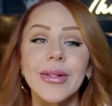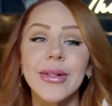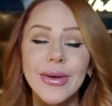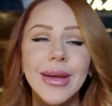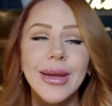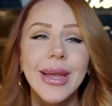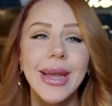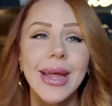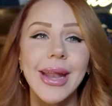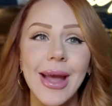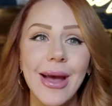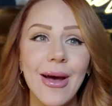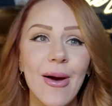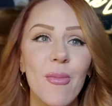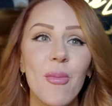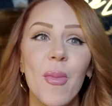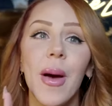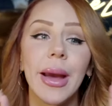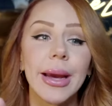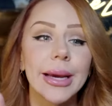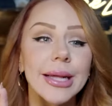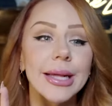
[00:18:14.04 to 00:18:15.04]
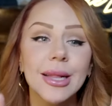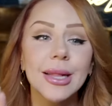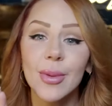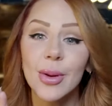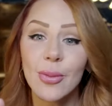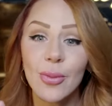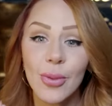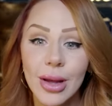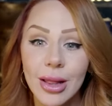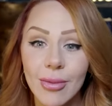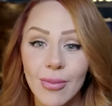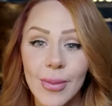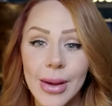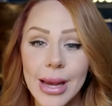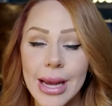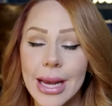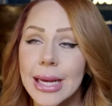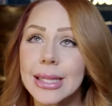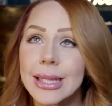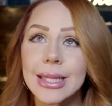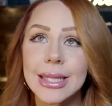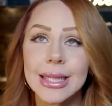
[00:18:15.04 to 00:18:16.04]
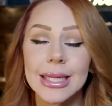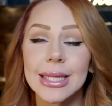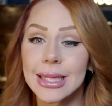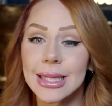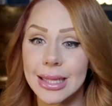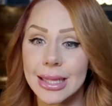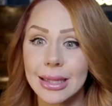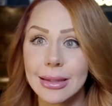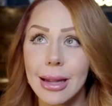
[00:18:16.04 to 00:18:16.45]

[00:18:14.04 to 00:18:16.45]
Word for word: Look at him. He's been with me since